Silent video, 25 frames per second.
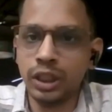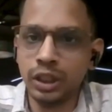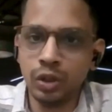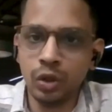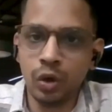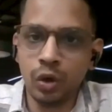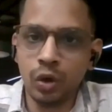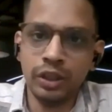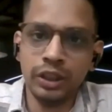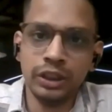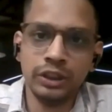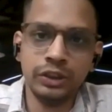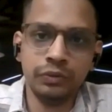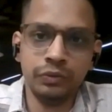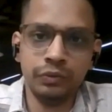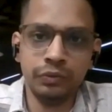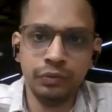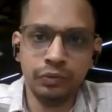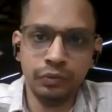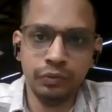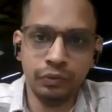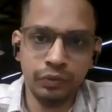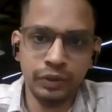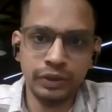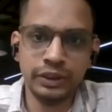knowledge
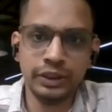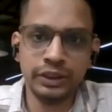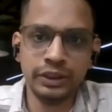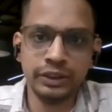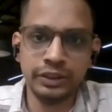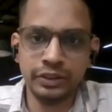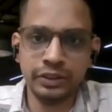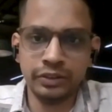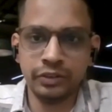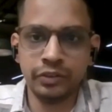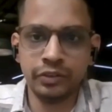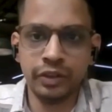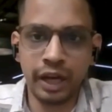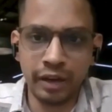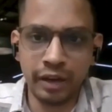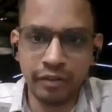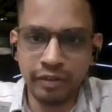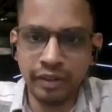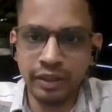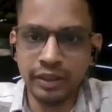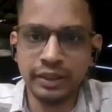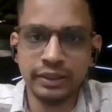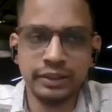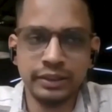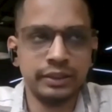which is
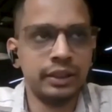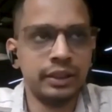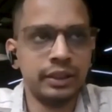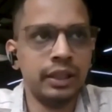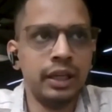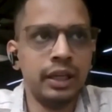driving us.